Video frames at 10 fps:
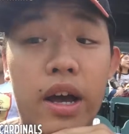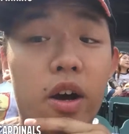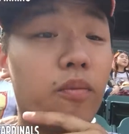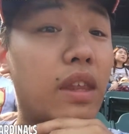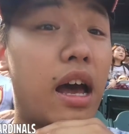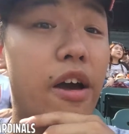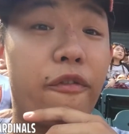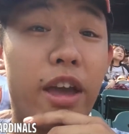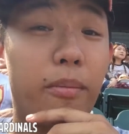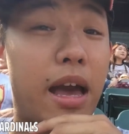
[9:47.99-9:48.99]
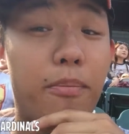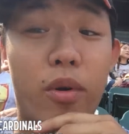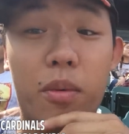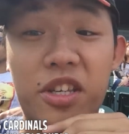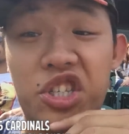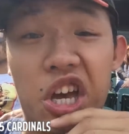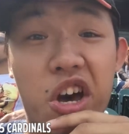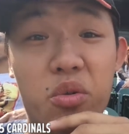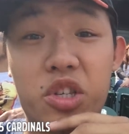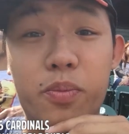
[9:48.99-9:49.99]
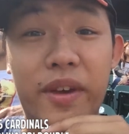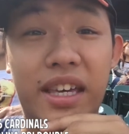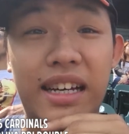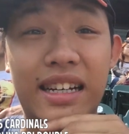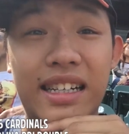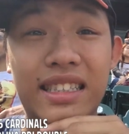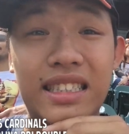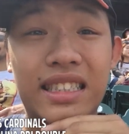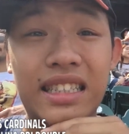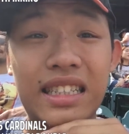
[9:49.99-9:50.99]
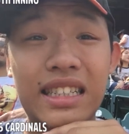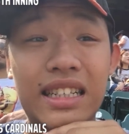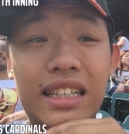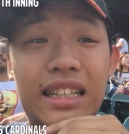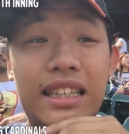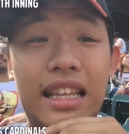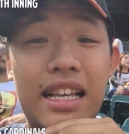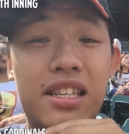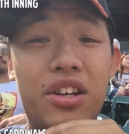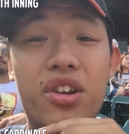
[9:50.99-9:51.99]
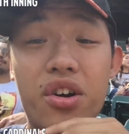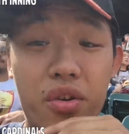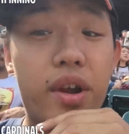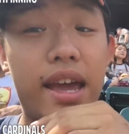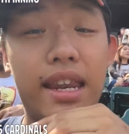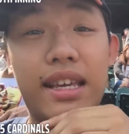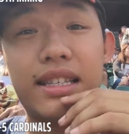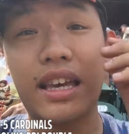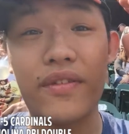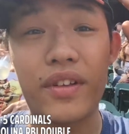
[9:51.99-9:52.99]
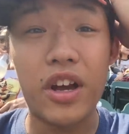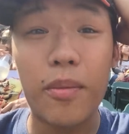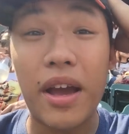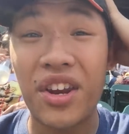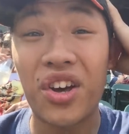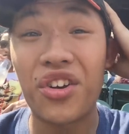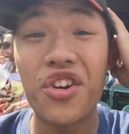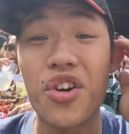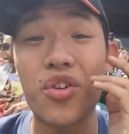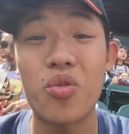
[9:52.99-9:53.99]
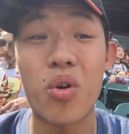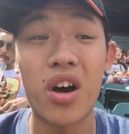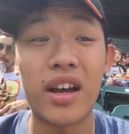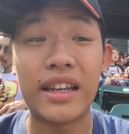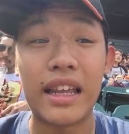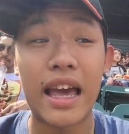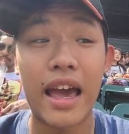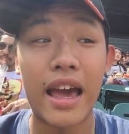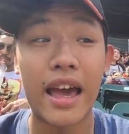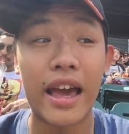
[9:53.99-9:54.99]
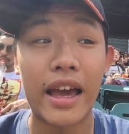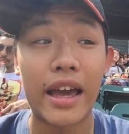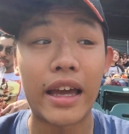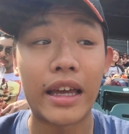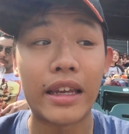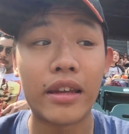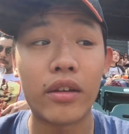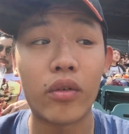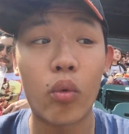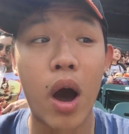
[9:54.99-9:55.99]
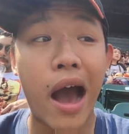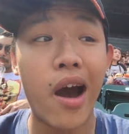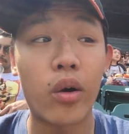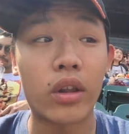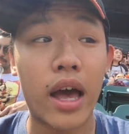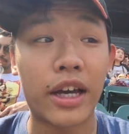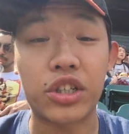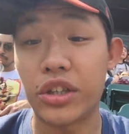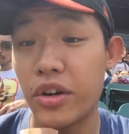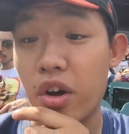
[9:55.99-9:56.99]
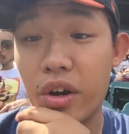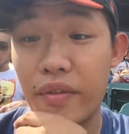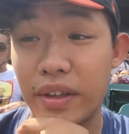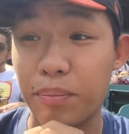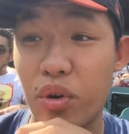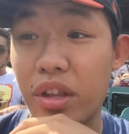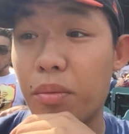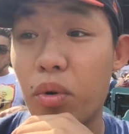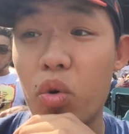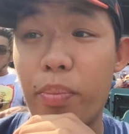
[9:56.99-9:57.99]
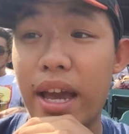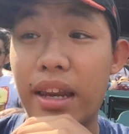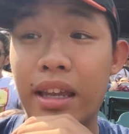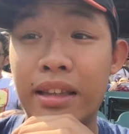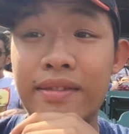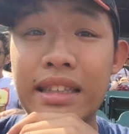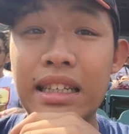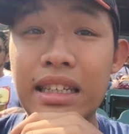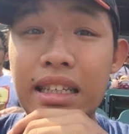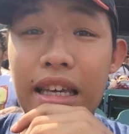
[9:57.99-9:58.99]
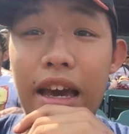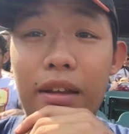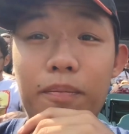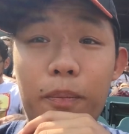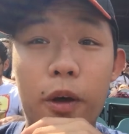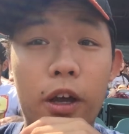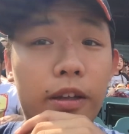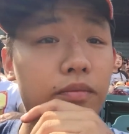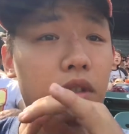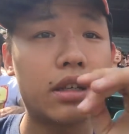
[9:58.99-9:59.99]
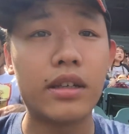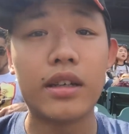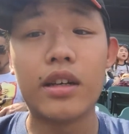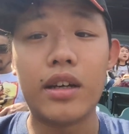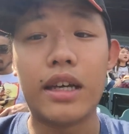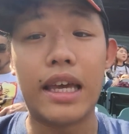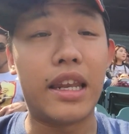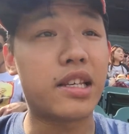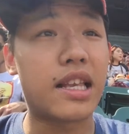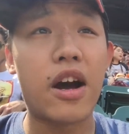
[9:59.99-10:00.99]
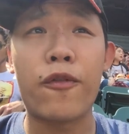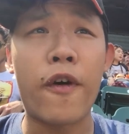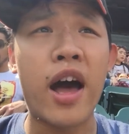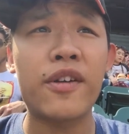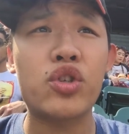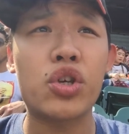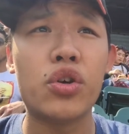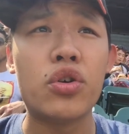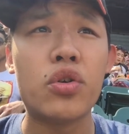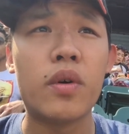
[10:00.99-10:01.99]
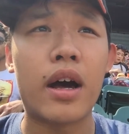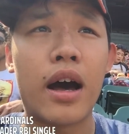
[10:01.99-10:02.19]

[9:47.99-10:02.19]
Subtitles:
Well, I think Matt Baum is toast, because that's another hit he's giving up and another run. And wow, actually they're not even bringing the bullpen in yet, but it is now 5-2.